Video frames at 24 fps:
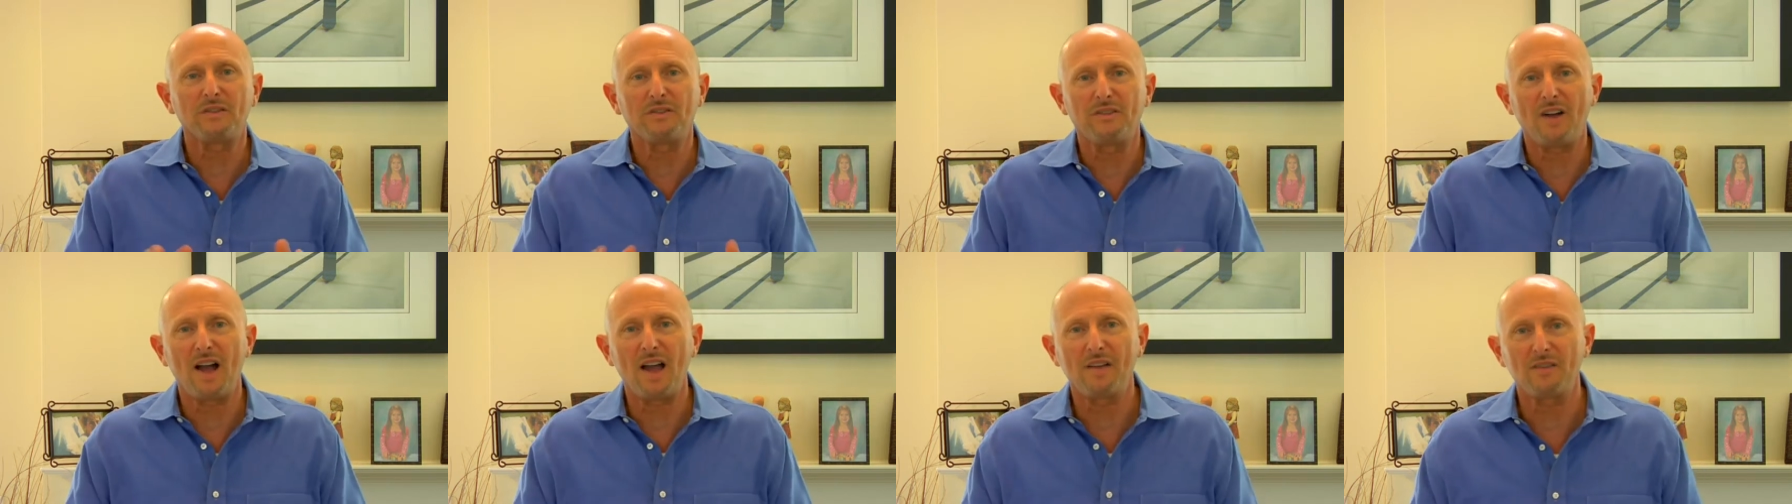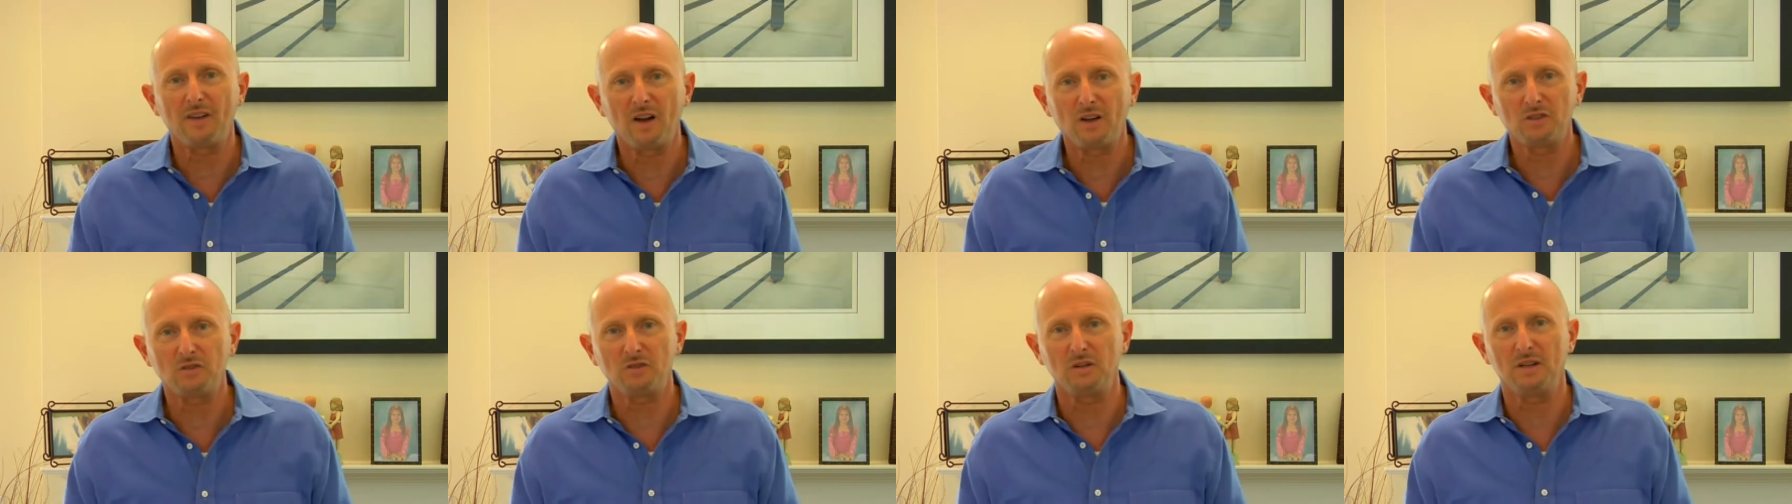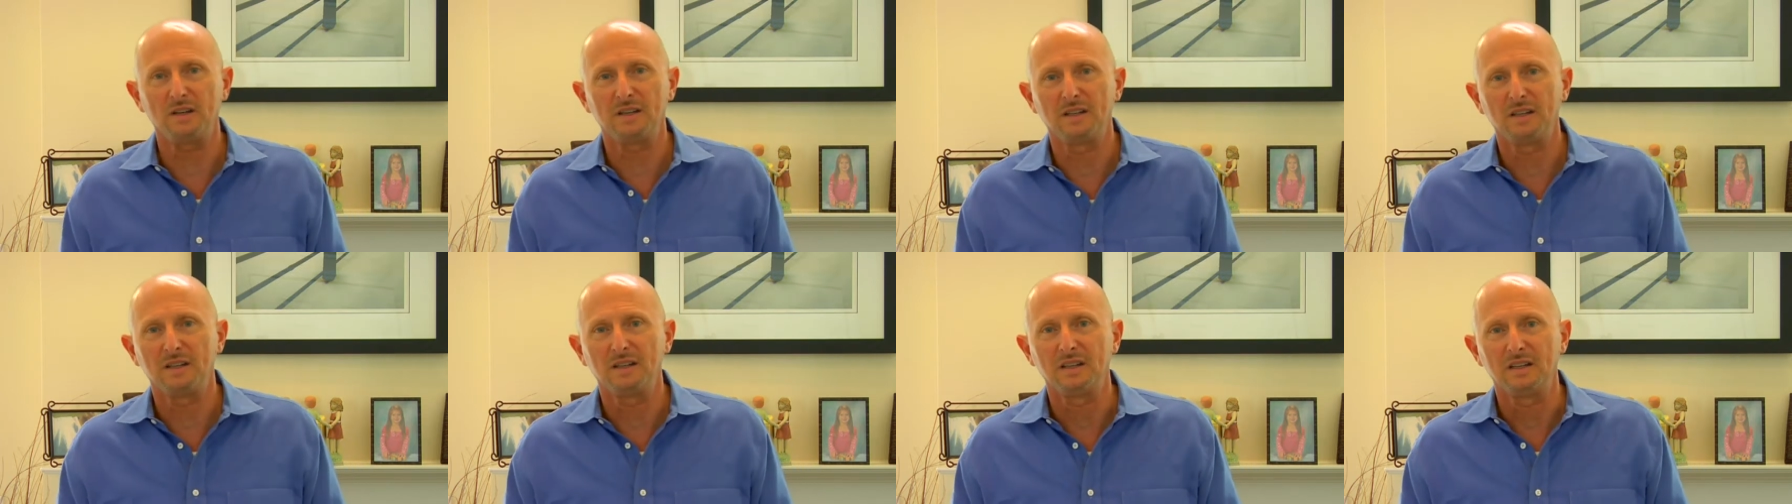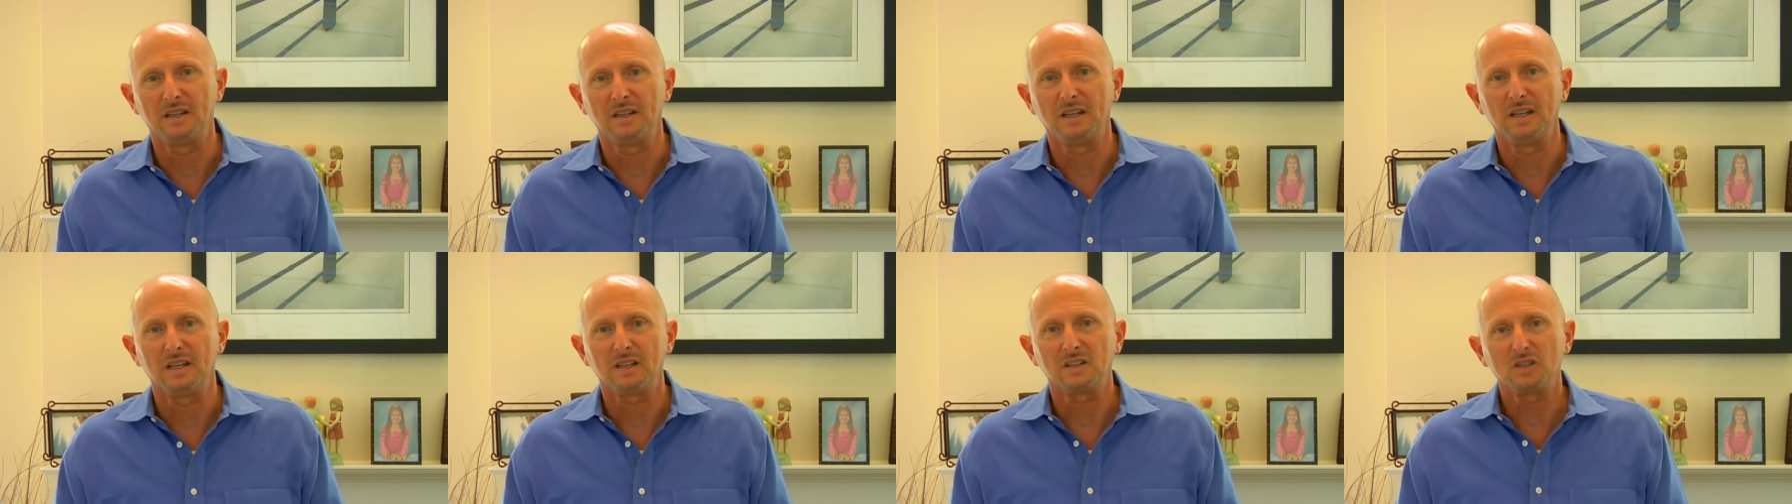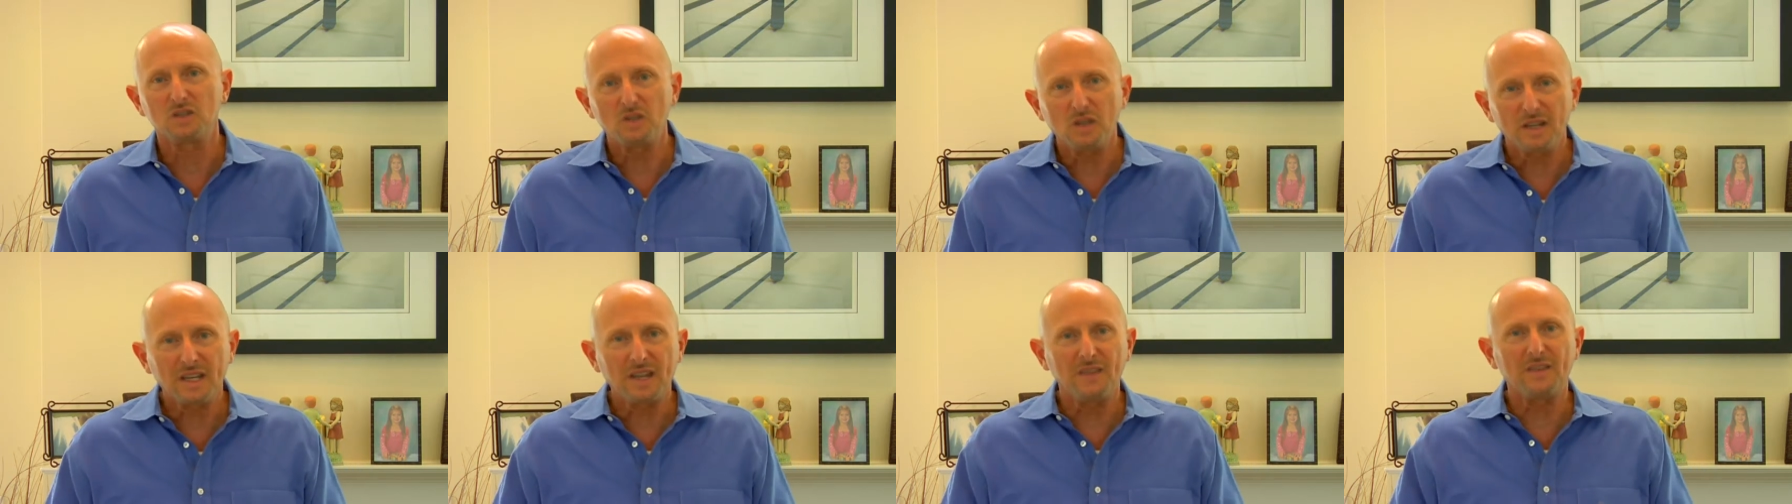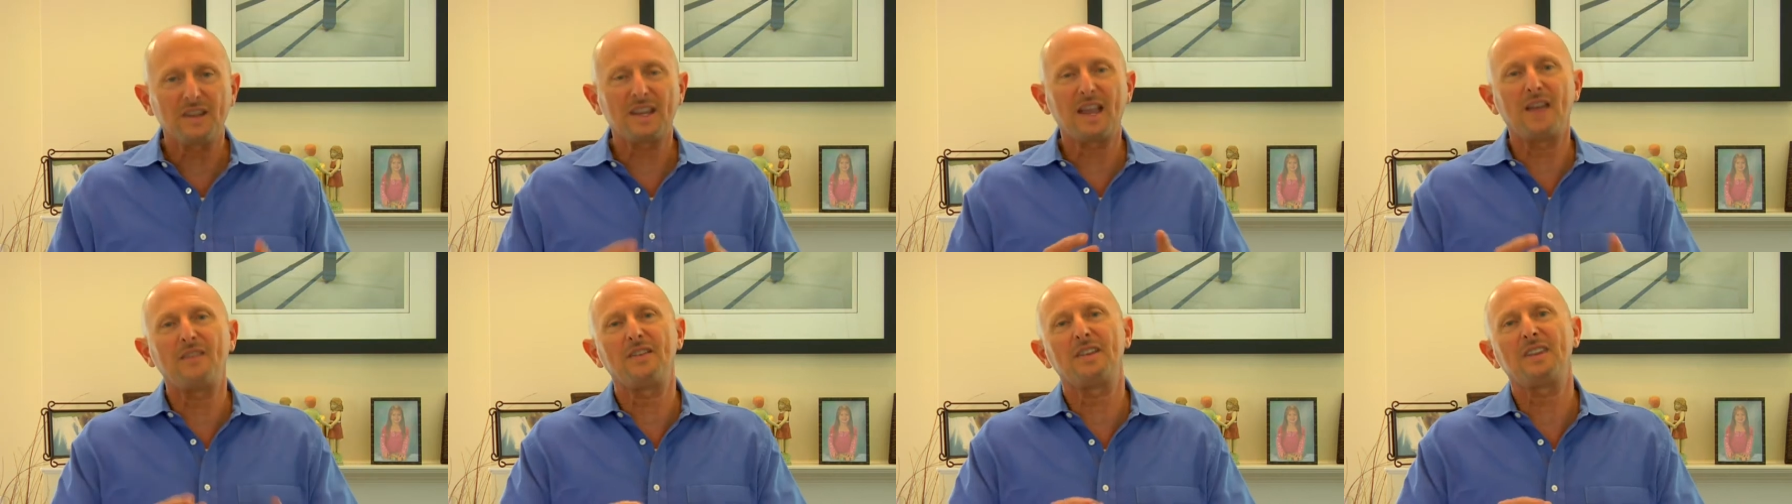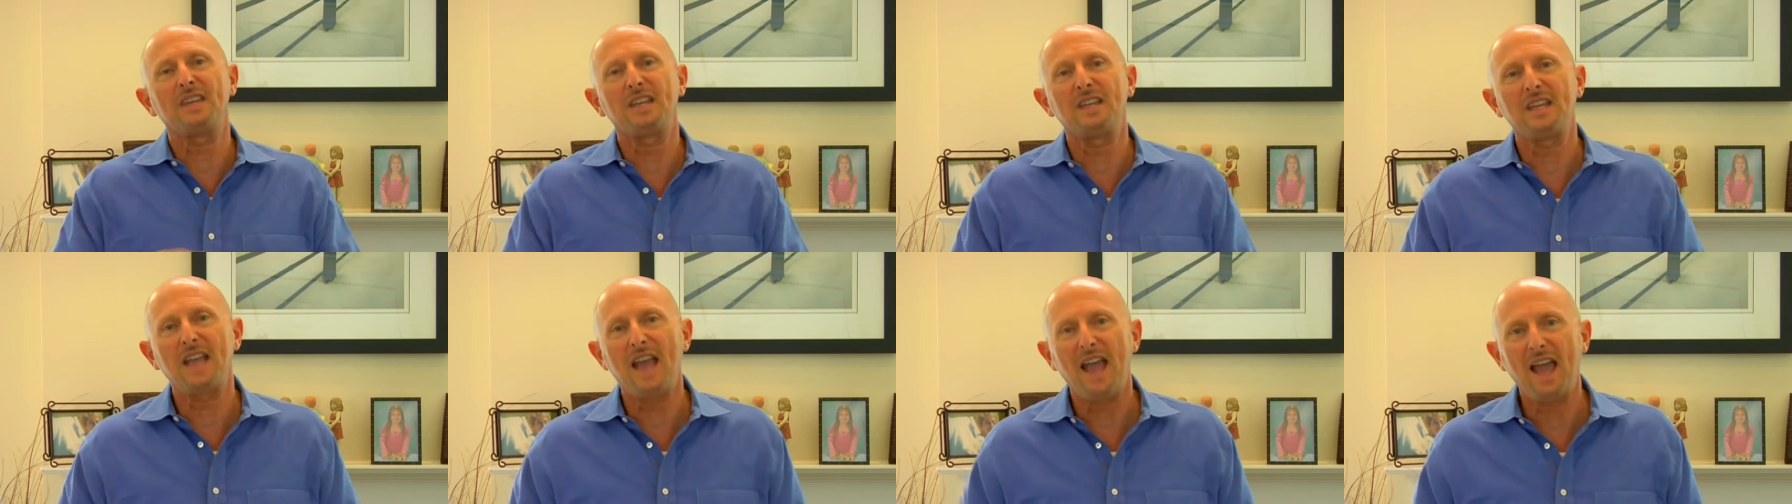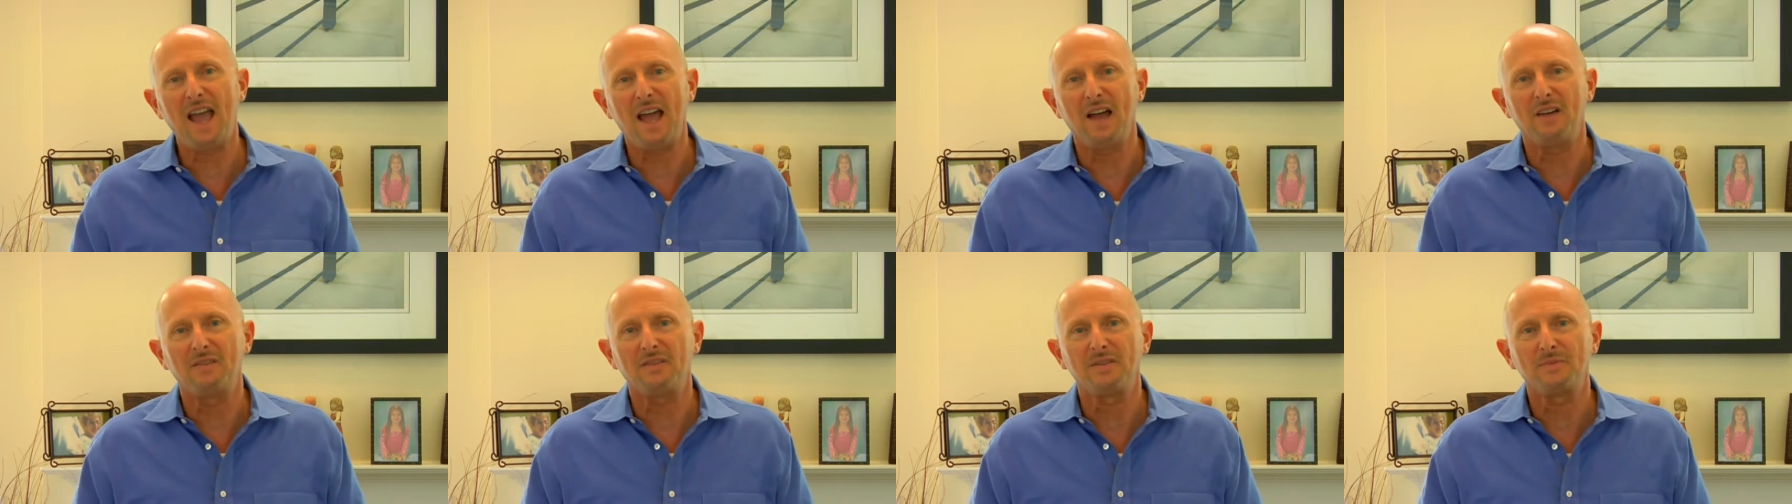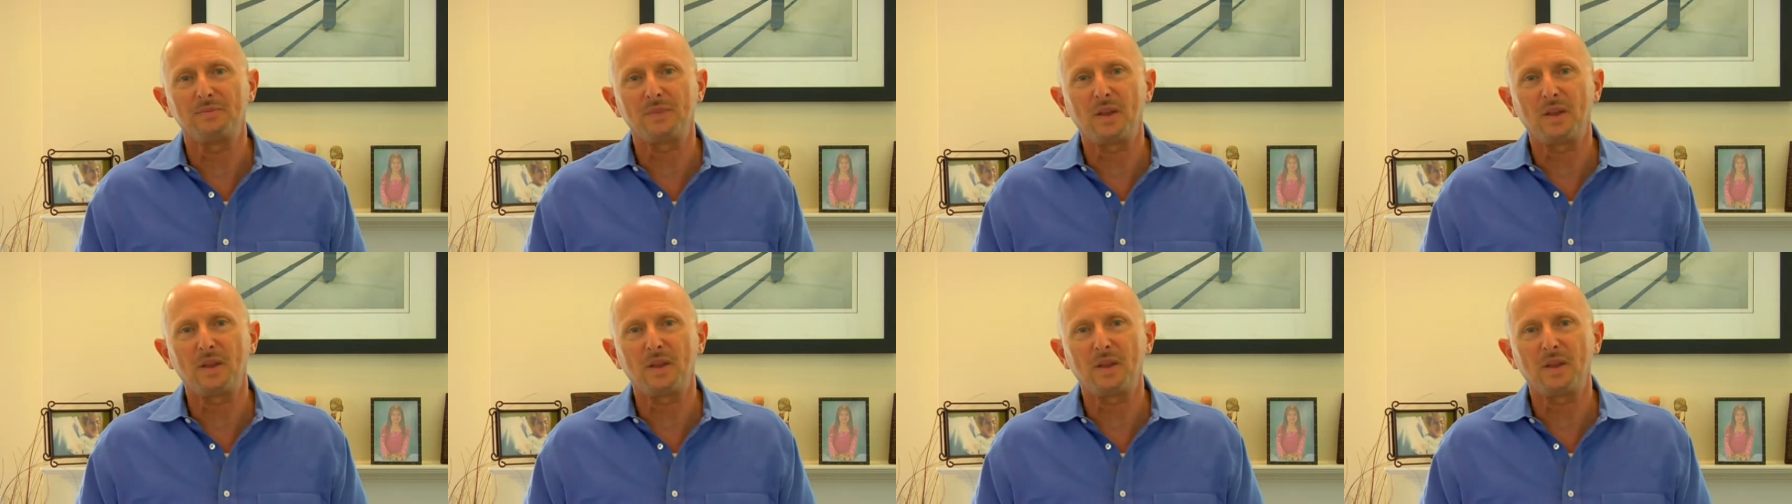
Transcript: 500 because you're giving everything you have.